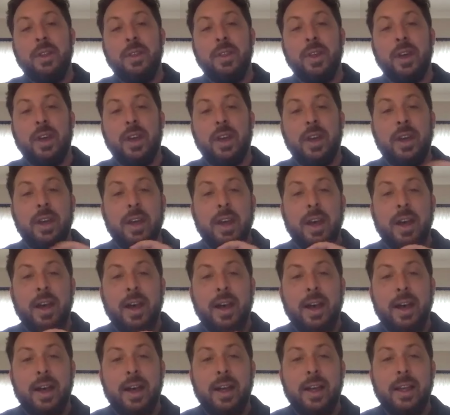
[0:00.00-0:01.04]
the
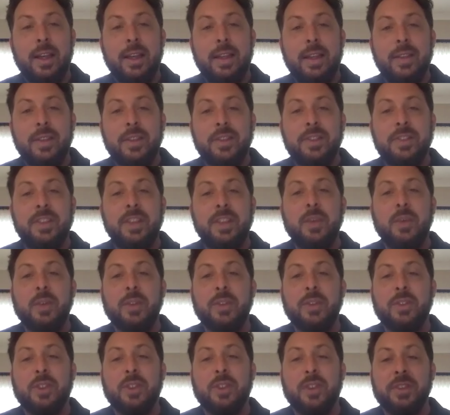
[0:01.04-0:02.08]
uh, the
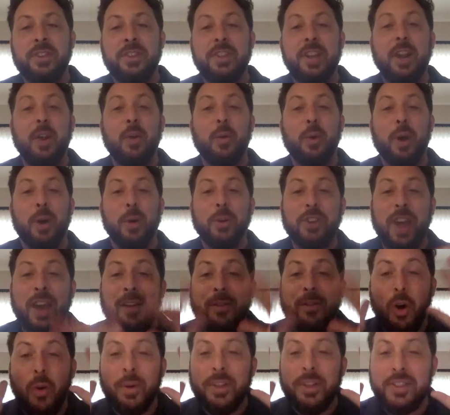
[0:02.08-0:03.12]
sequence on the stairwell, which
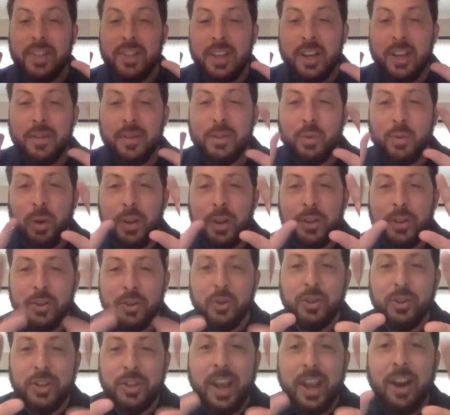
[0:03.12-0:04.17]
I've always think of as one of the
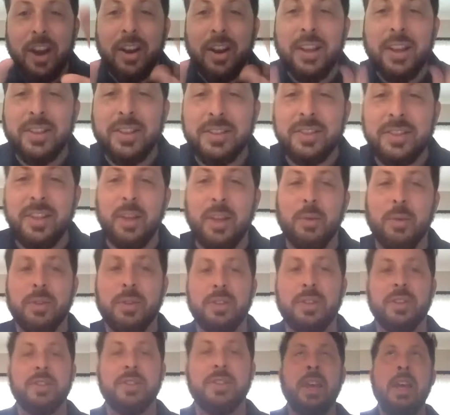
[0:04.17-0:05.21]
scariest
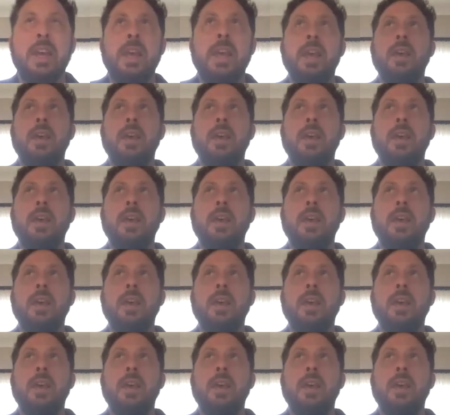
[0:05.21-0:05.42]
sequences.